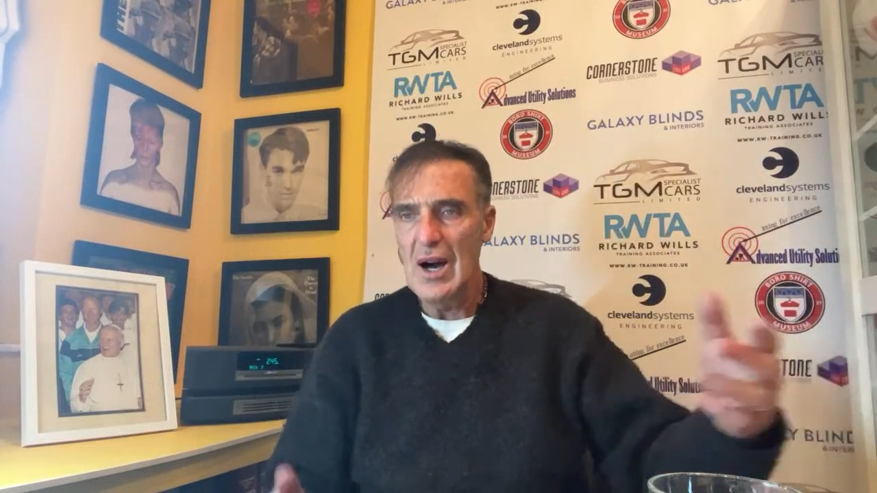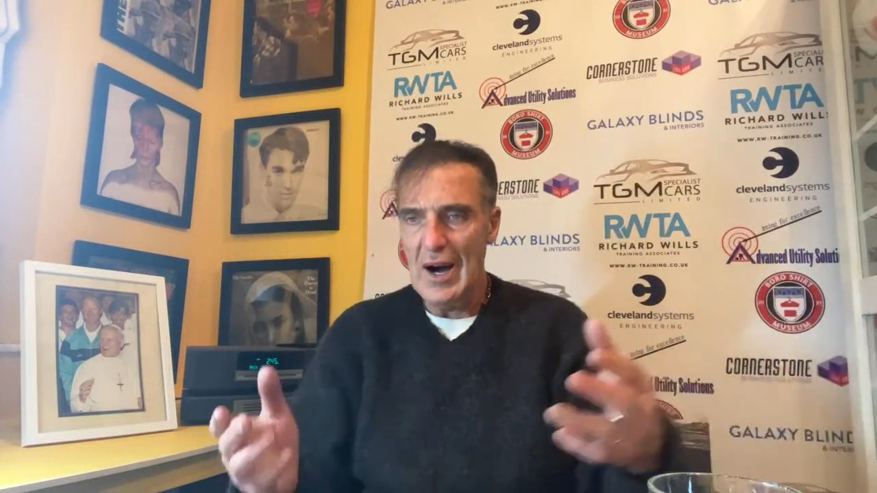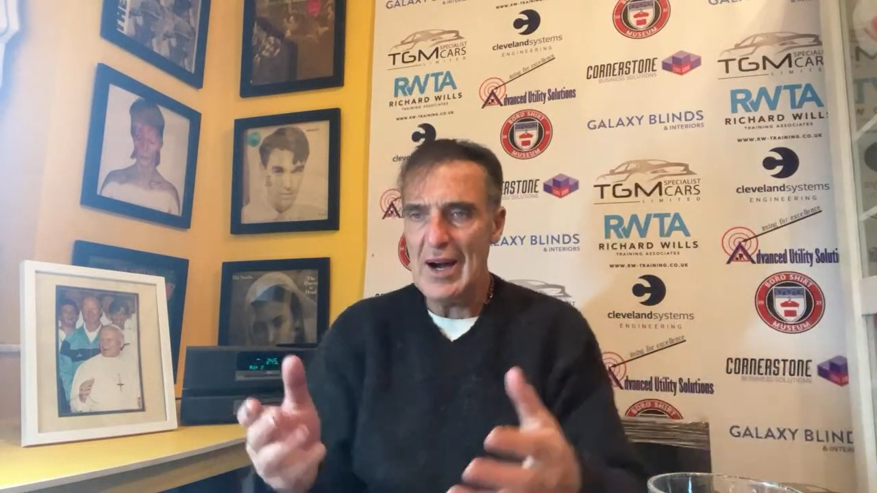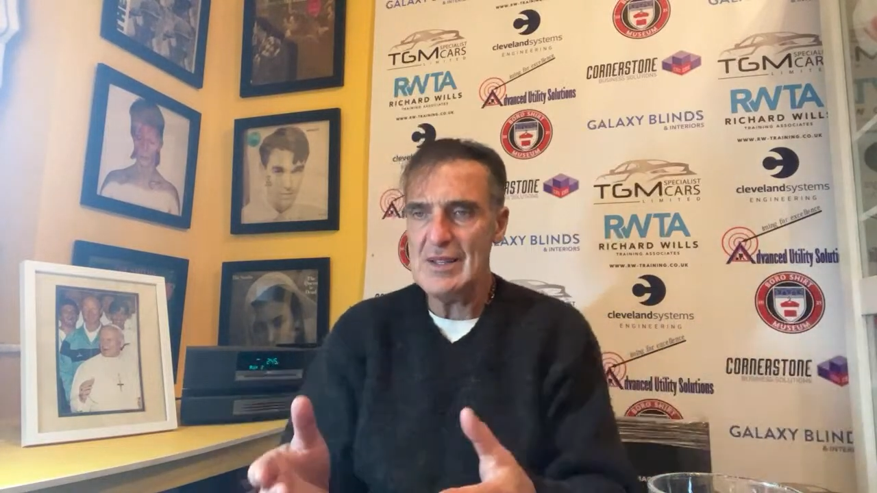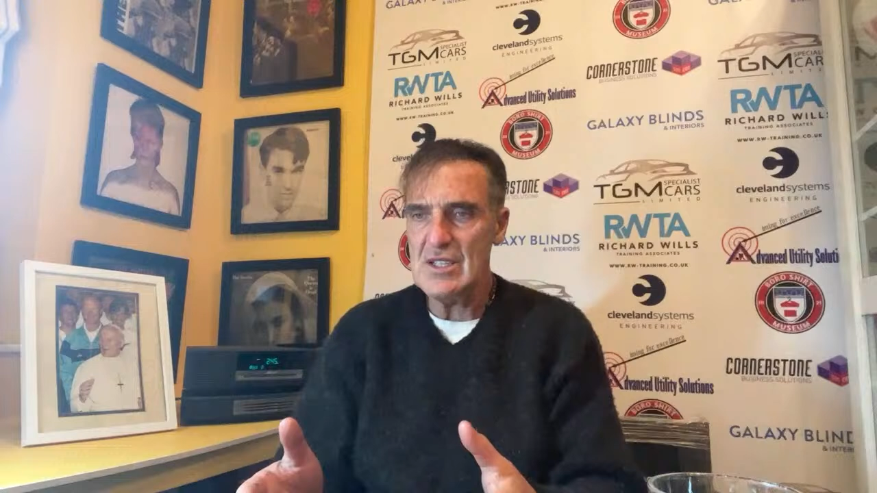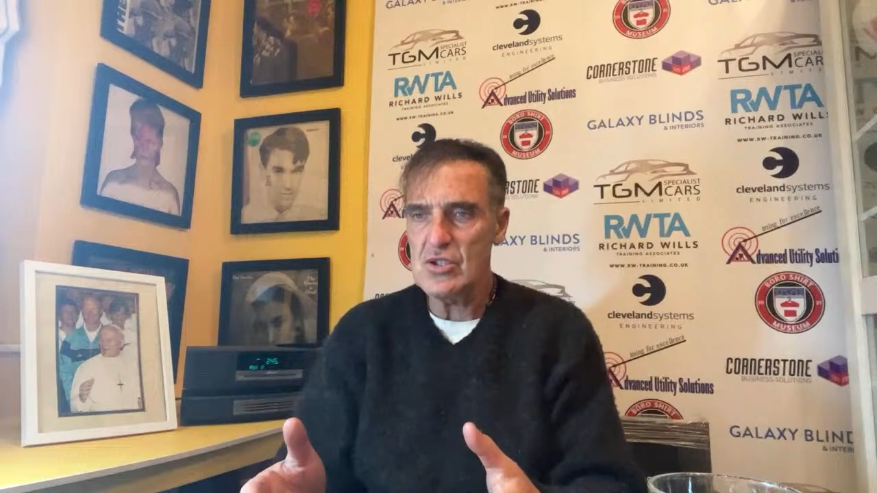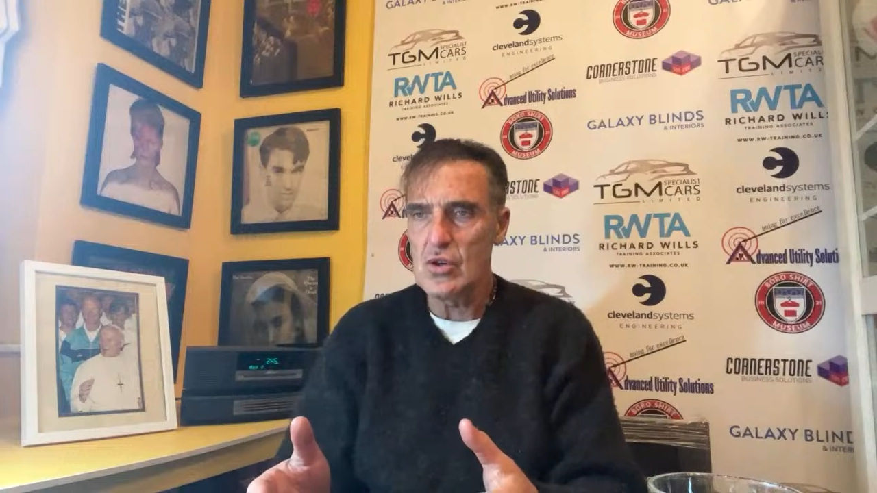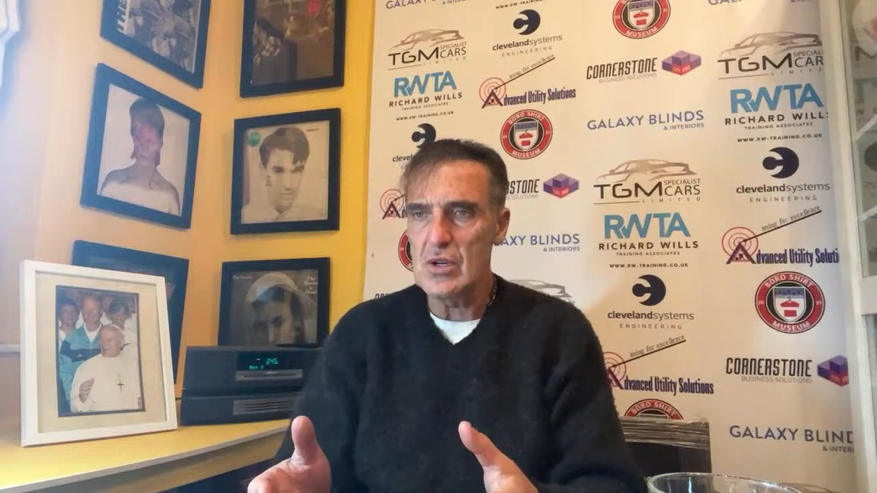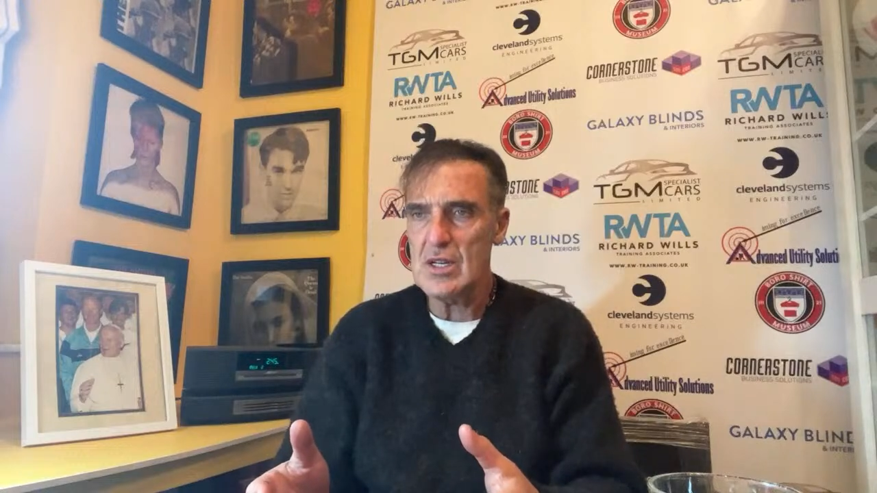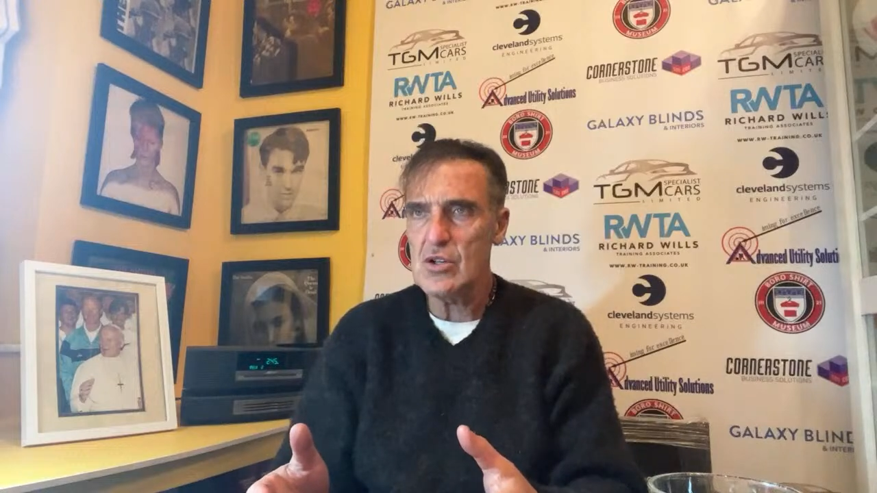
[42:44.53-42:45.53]
Hackney's
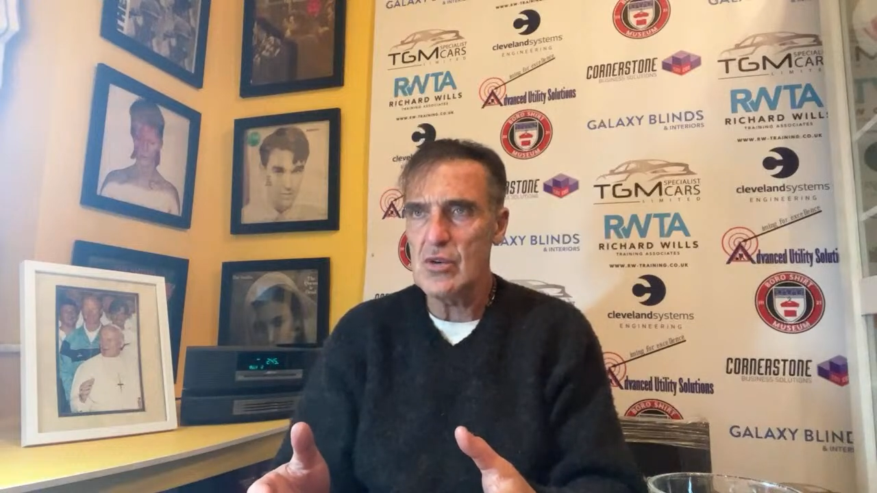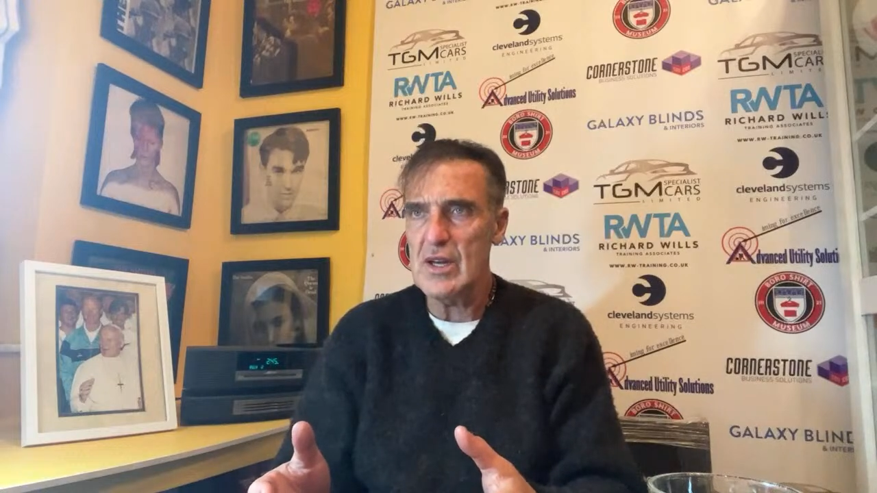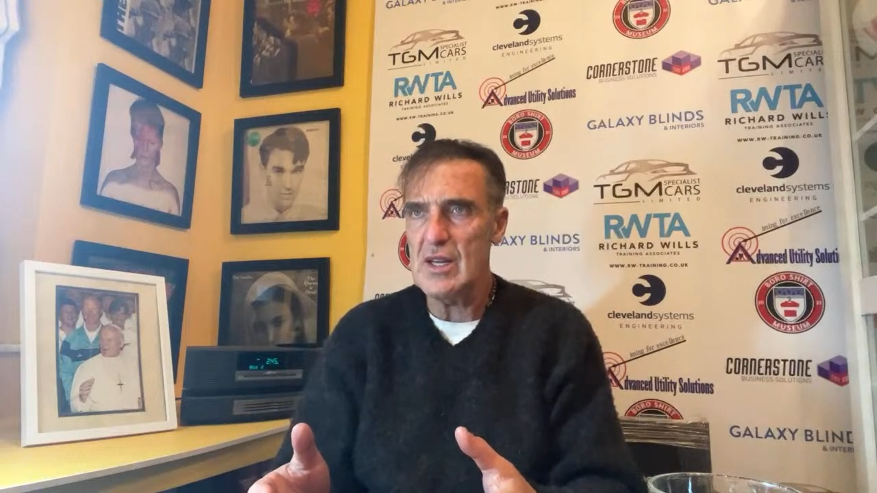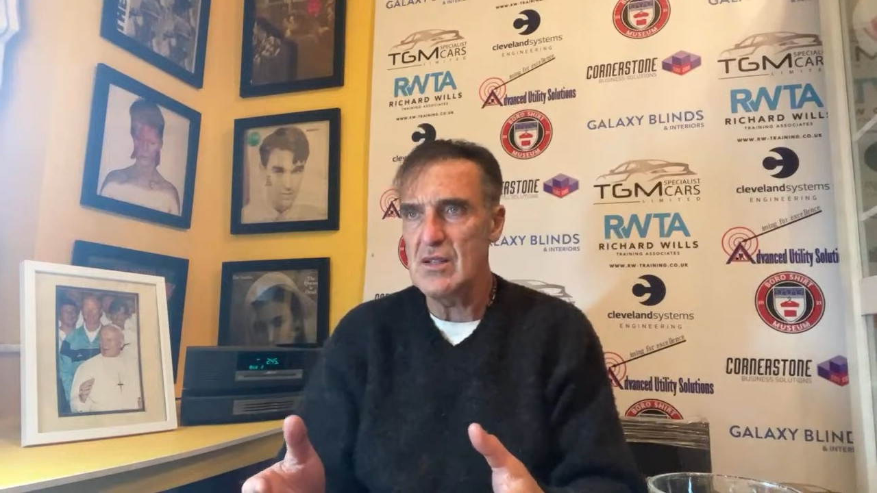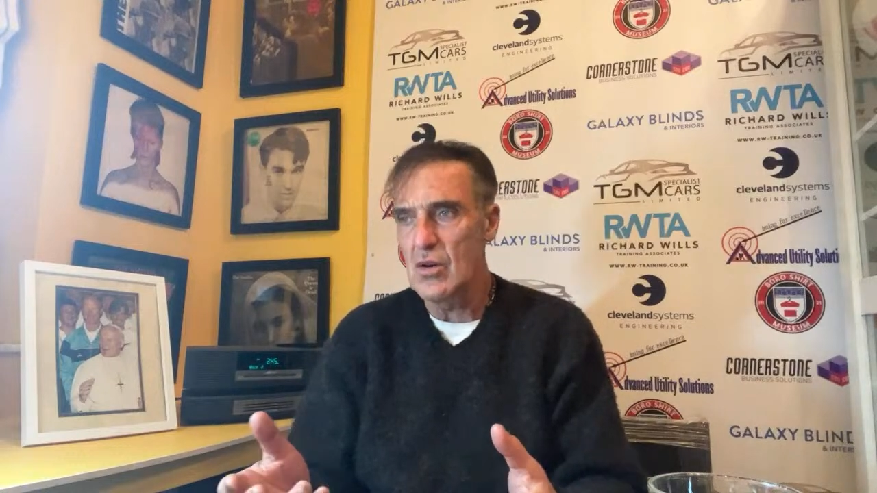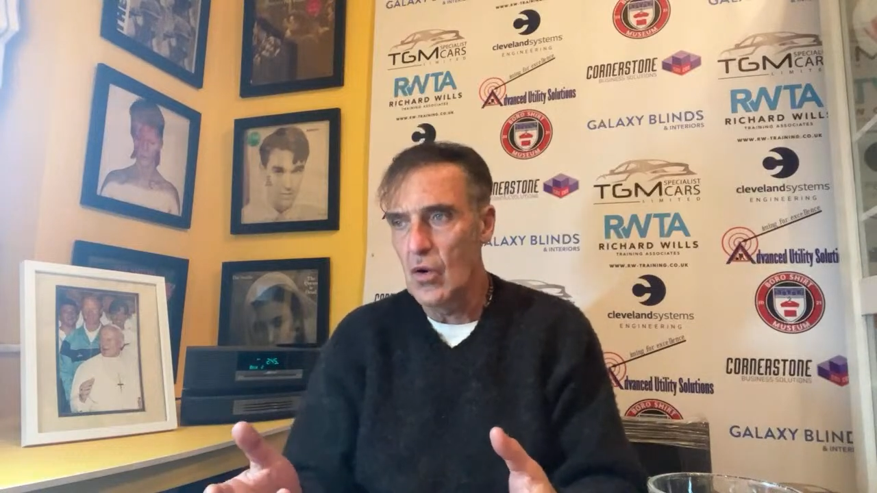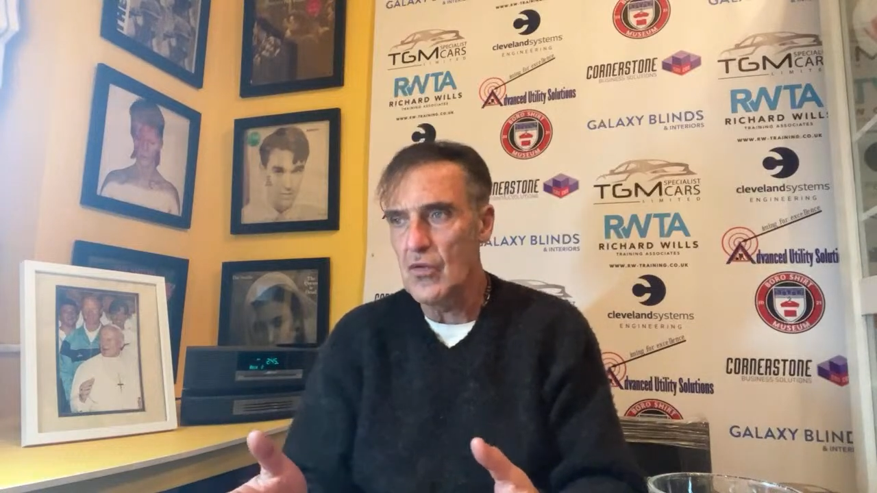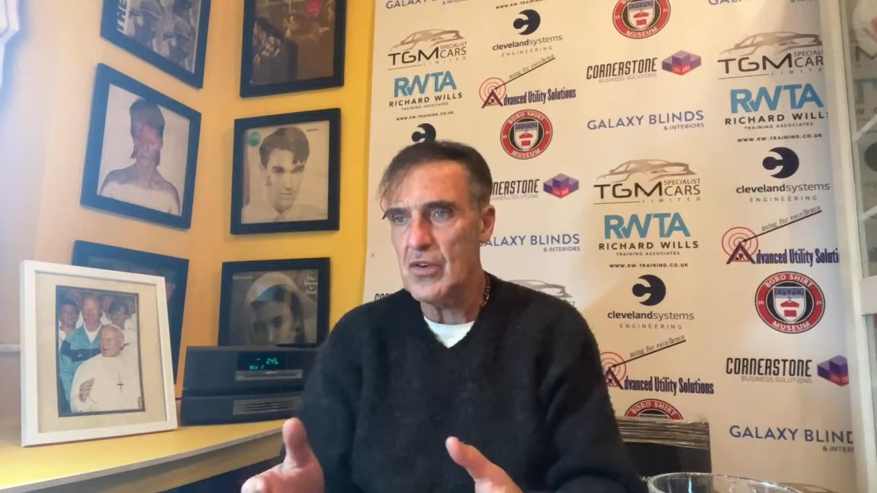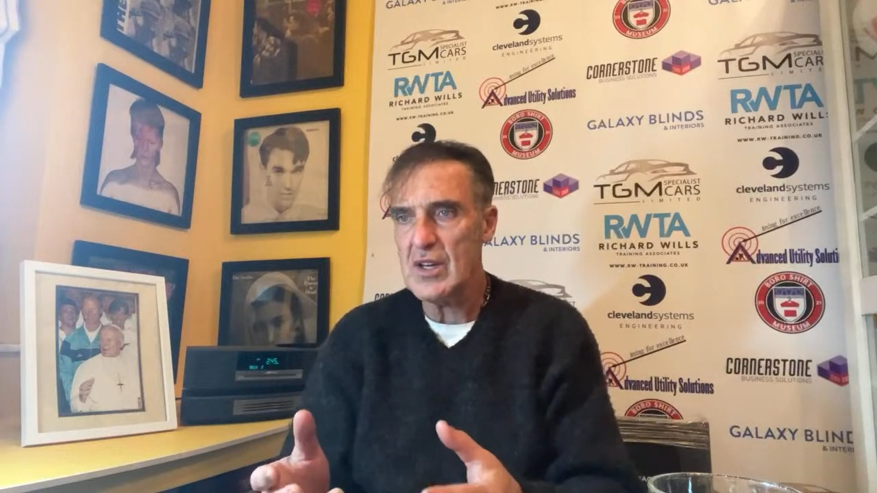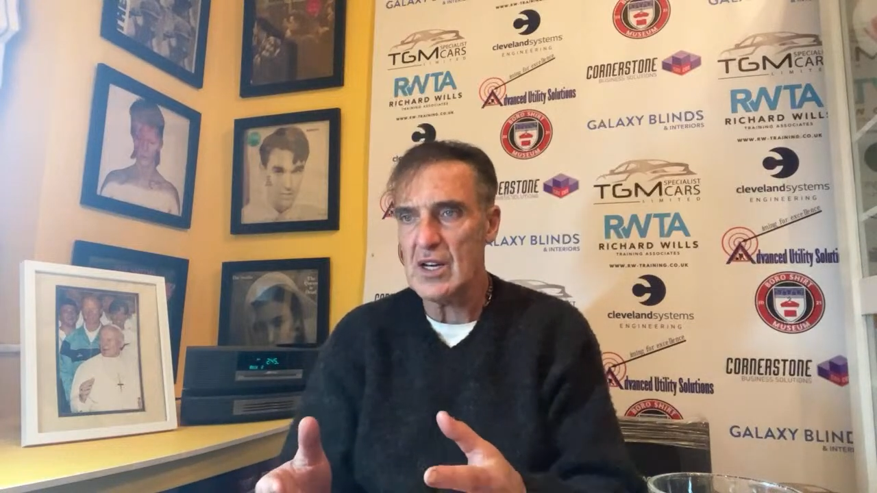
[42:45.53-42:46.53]
going to create and
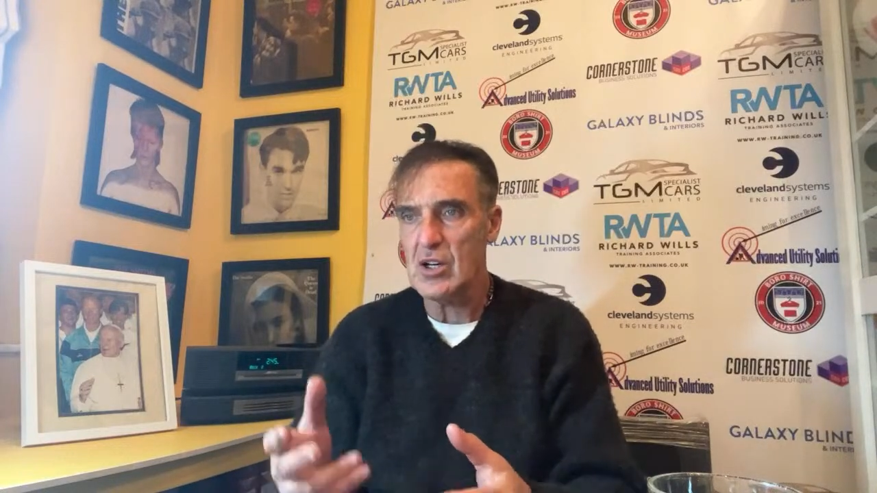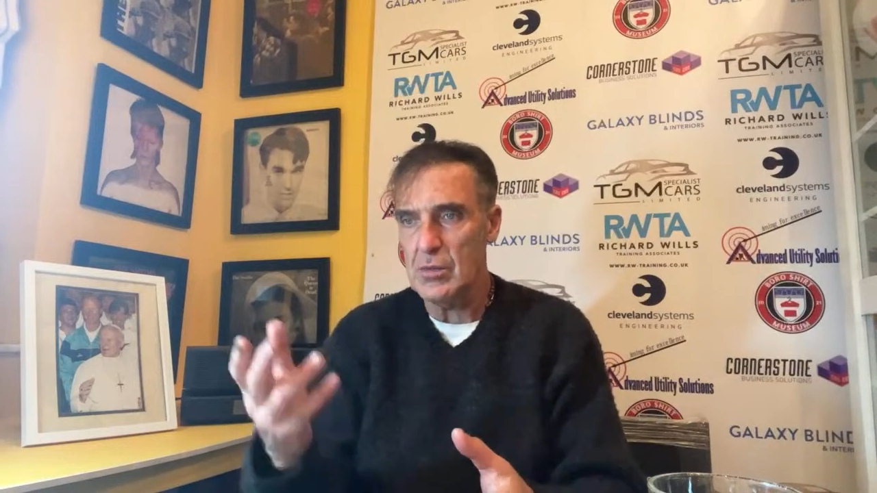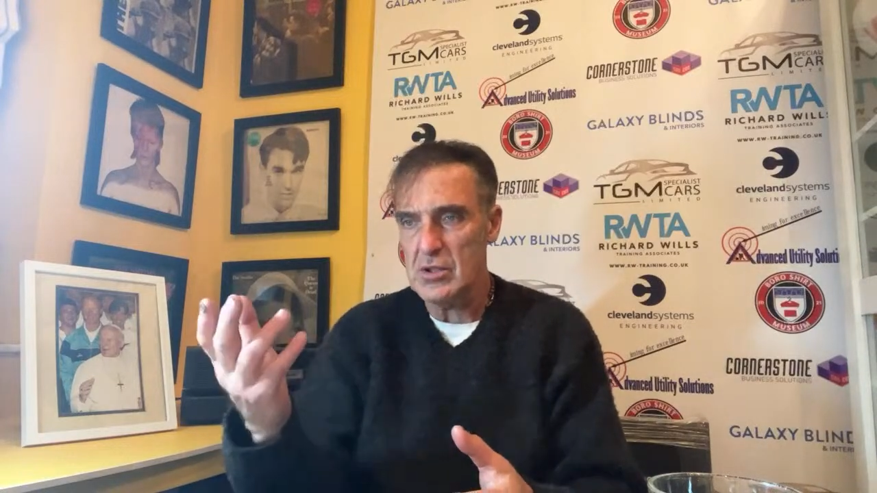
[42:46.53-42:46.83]
hopefully get a couple.